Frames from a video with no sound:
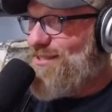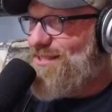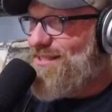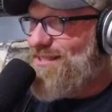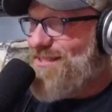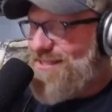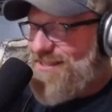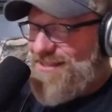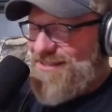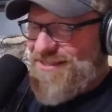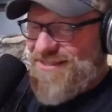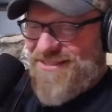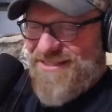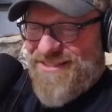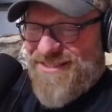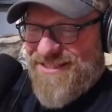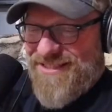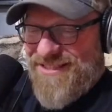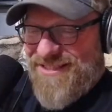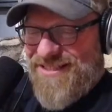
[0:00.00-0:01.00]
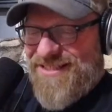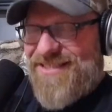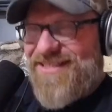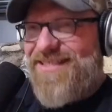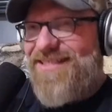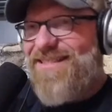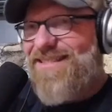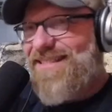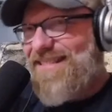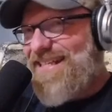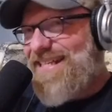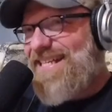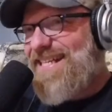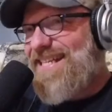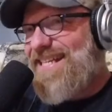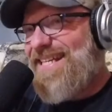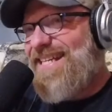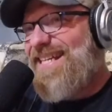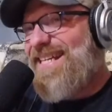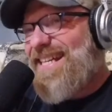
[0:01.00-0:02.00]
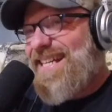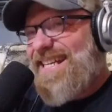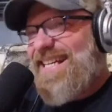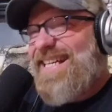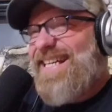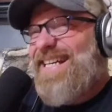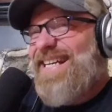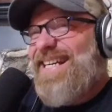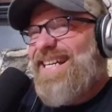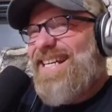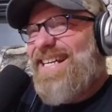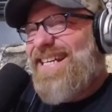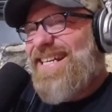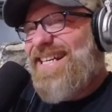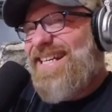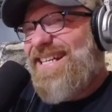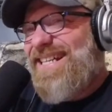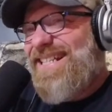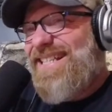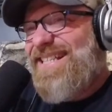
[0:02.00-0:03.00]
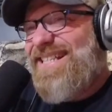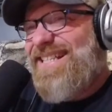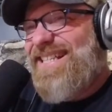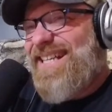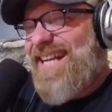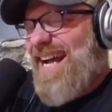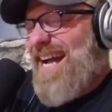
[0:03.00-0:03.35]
Dude, don't do that. You can wait. Just wait.